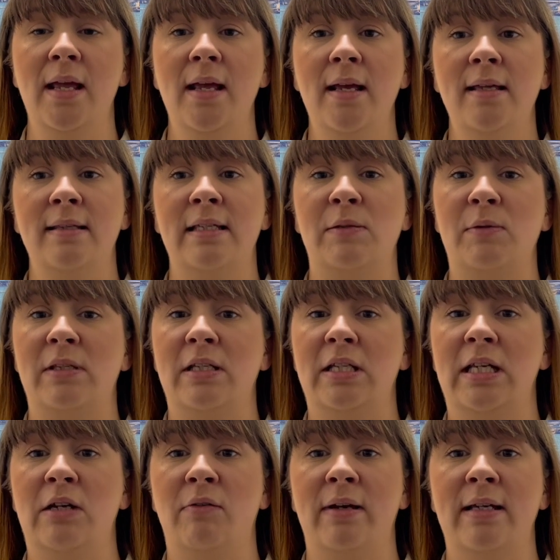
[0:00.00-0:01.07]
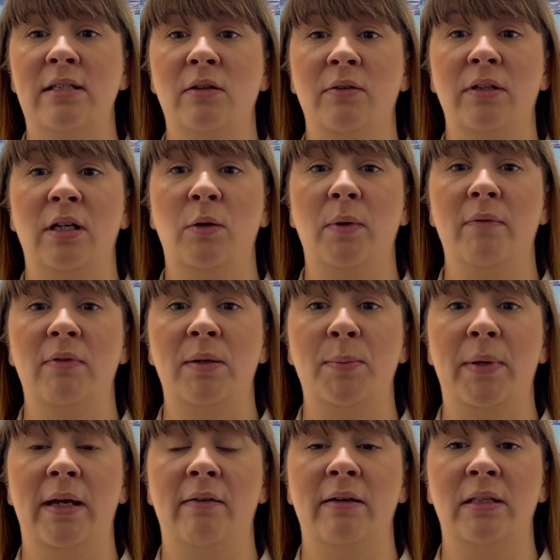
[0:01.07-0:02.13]
This was a decrease on the equivalent
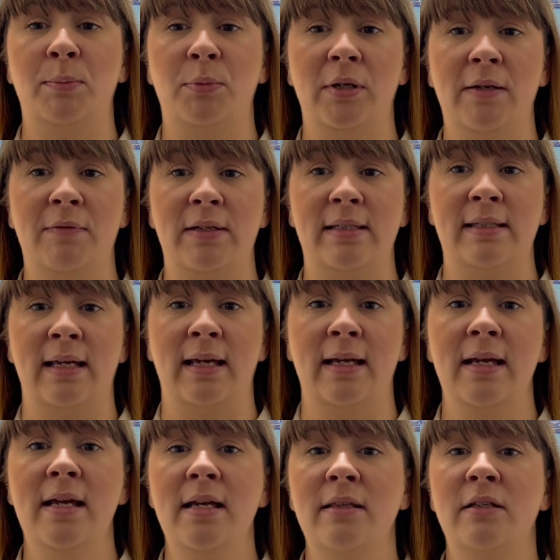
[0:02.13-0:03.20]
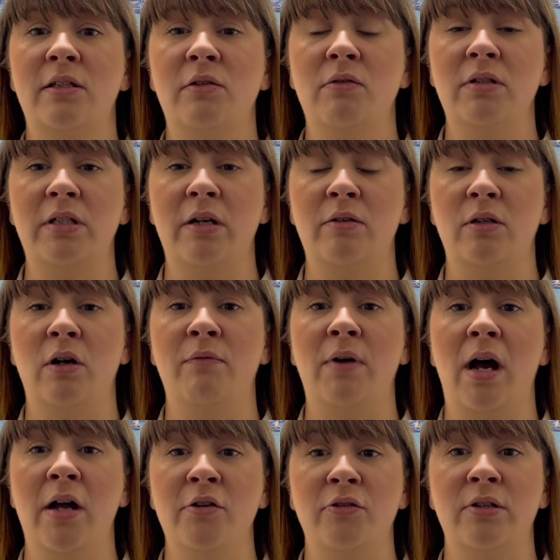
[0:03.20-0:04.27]
period the previous year that saw a total of
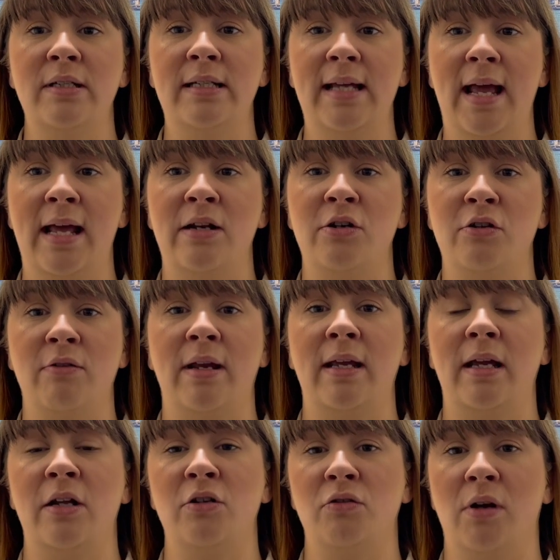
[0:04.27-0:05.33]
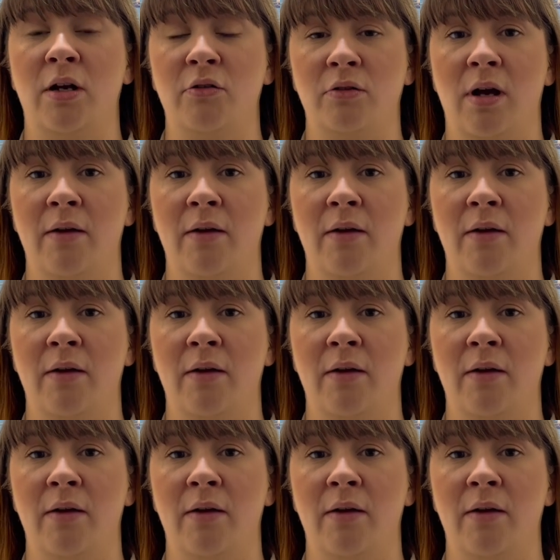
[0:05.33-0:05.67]
110 drink and drug drive